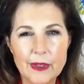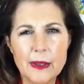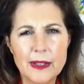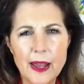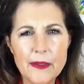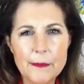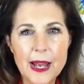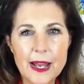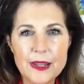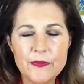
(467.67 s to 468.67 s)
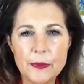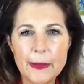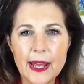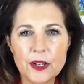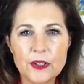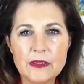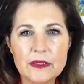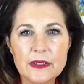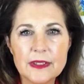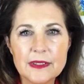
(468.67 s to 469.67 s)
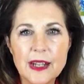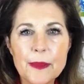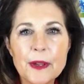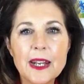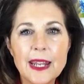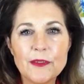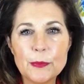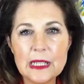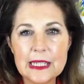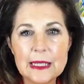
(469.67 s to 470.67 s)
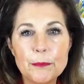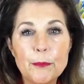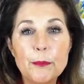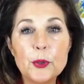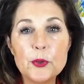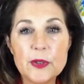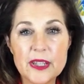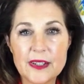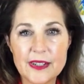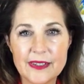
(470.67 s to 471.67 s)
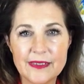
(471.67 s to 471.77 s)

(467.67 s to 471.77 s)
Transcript: Now that my eyes feel better, I'm going to give them a little boost.